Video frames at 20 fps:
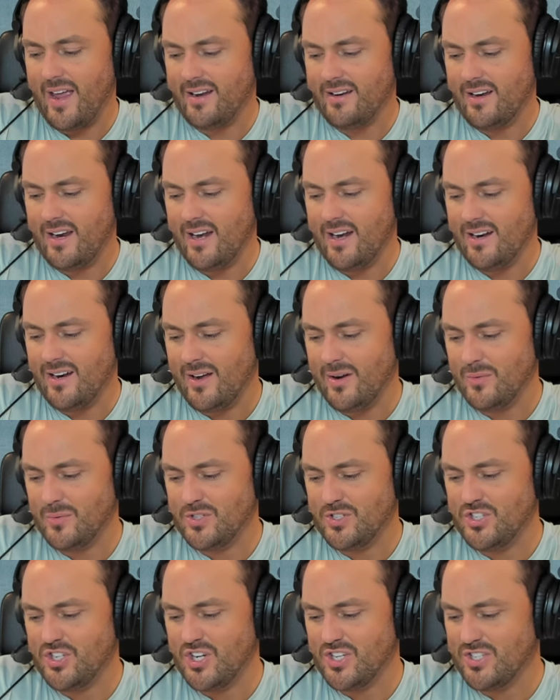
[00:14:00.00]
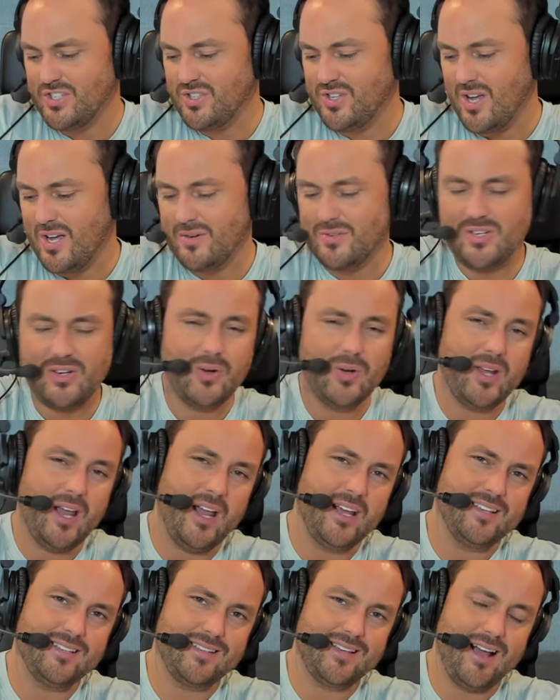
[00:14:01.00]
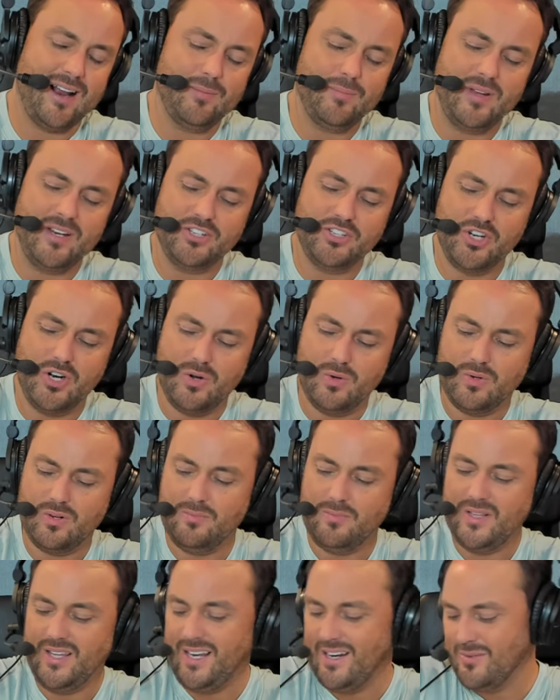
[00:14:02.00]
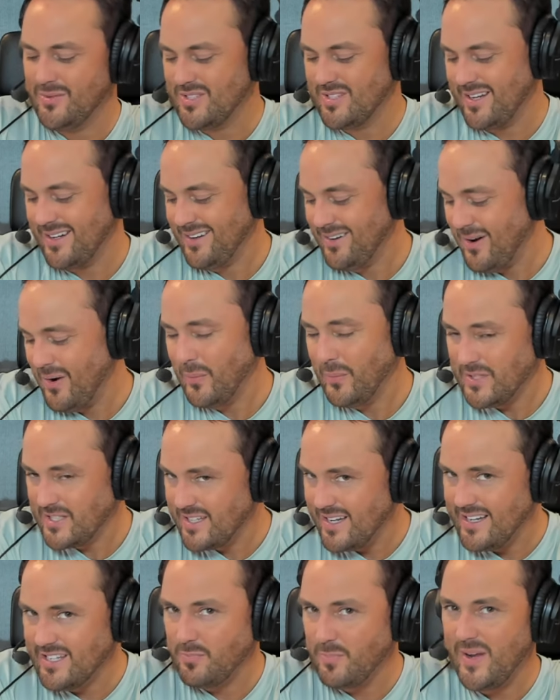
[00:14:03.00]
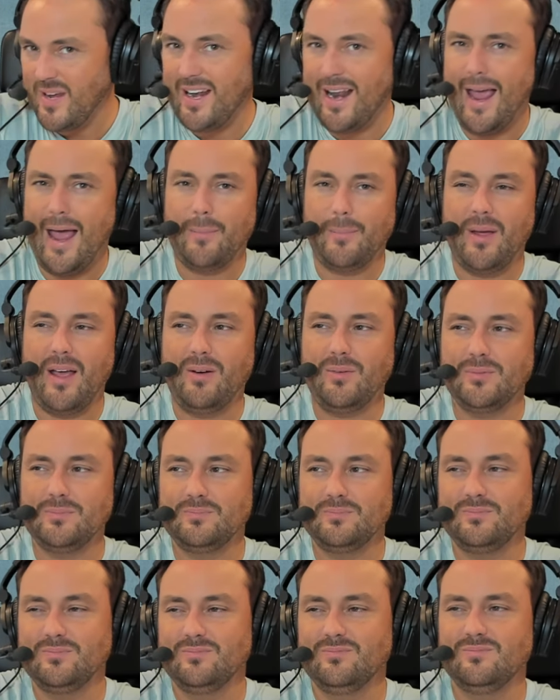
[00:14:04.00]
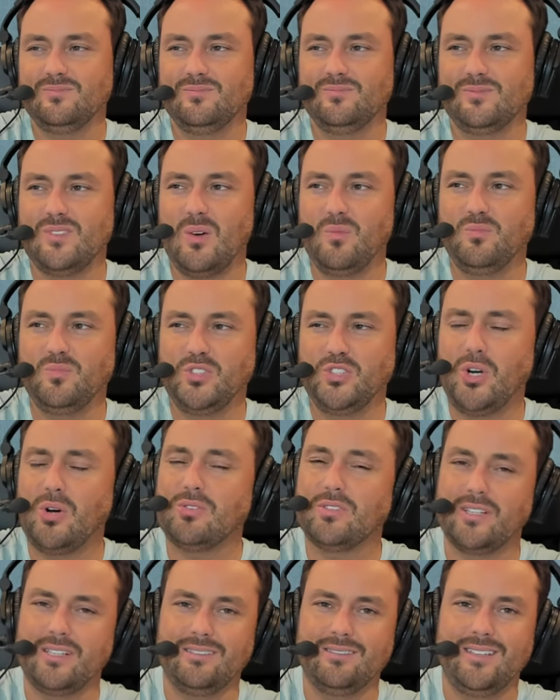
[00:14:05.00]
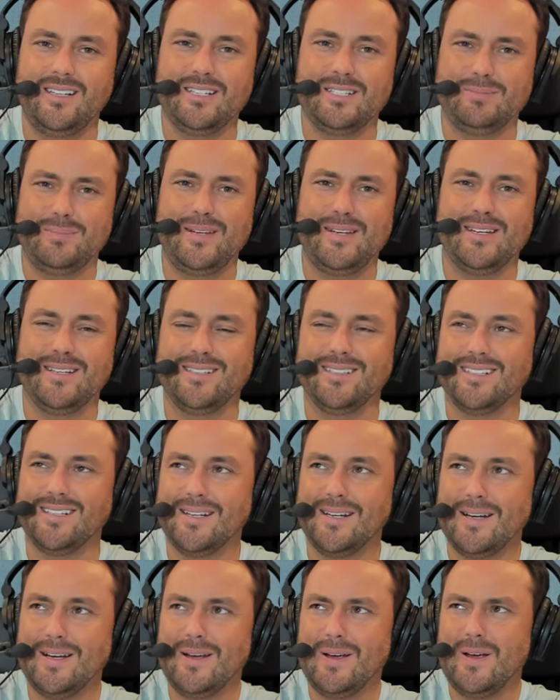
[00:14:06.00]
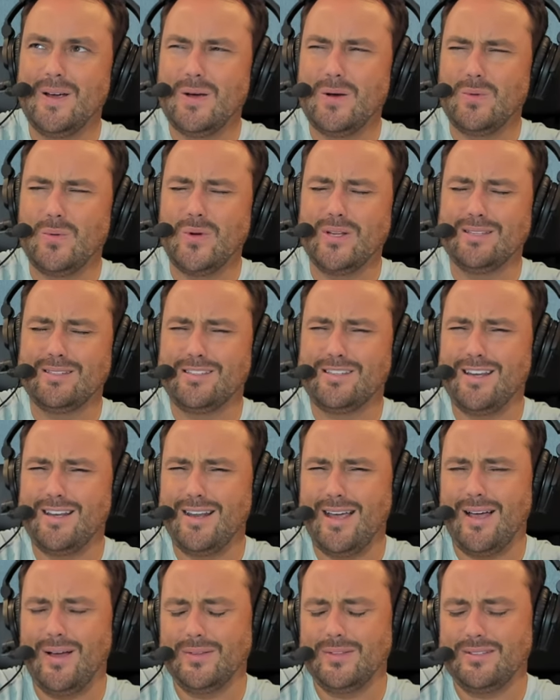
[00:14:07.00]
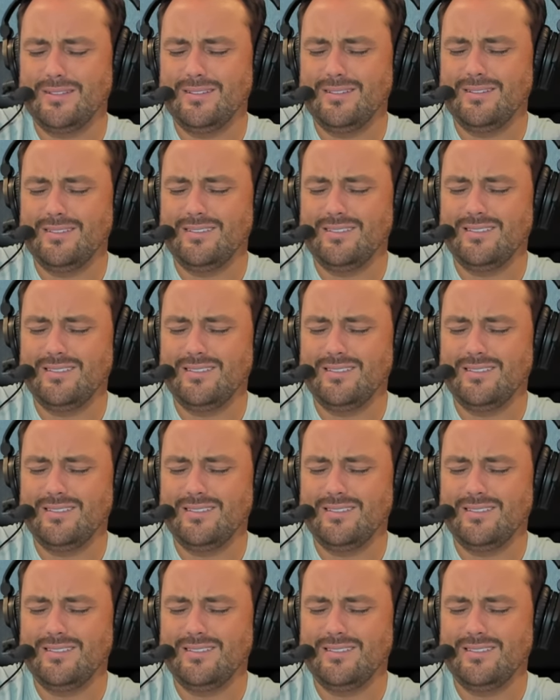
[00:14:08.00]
that, and I just thought, I was like, okay, it's got to be a joke. But then it was like, no, it's the ESPN app. Surely ESPN wouldn't send out